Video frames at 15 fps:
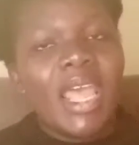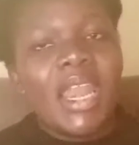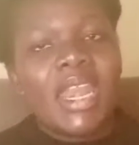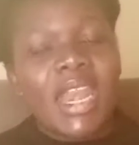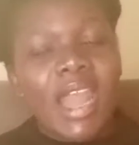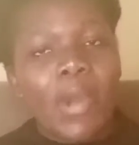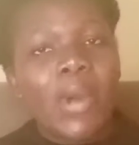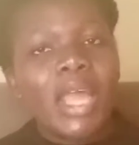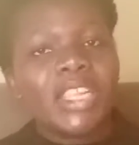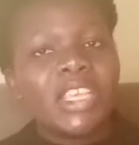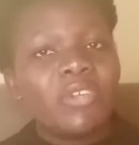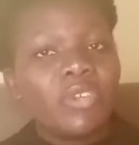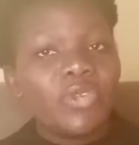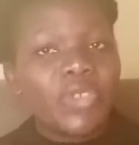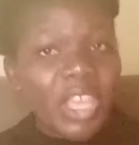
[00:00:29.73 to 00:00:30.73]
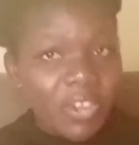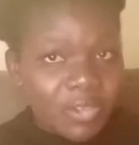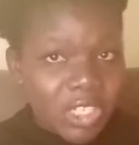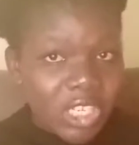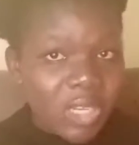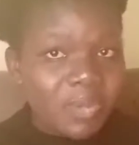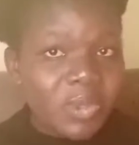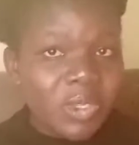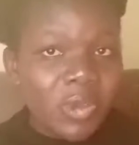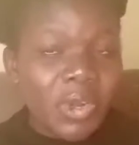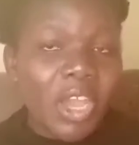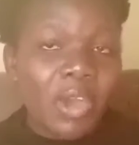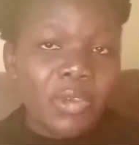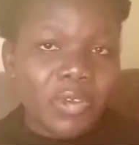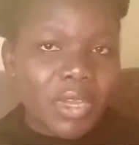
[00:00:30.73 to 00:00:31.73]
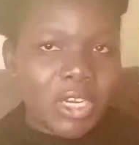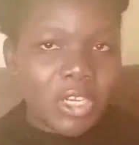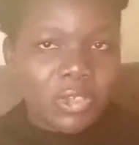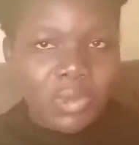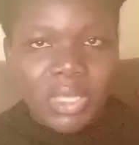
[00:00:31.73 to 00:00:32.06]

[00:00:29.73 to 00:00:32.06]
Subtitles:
Now, I'll give you 5 tips on how you can do